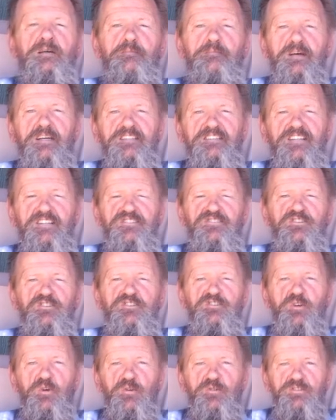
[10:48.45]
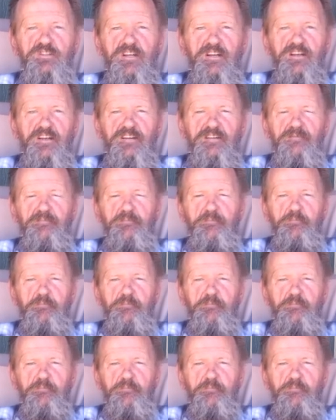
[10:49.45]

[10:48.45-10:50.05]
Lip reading: My sister chose